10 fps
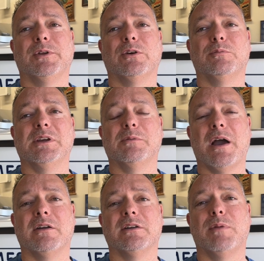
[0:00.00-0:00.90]
being
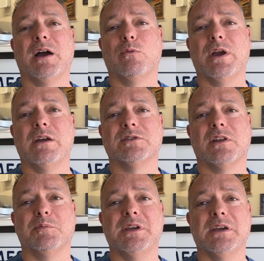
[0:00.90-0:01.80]
pounded by waves on
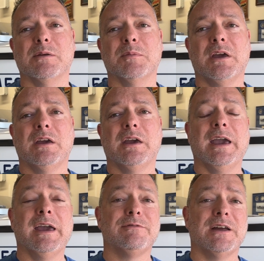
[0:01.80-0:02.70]
the beam,
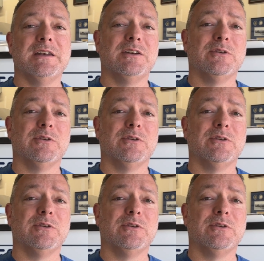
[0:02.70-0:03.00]
and if I need to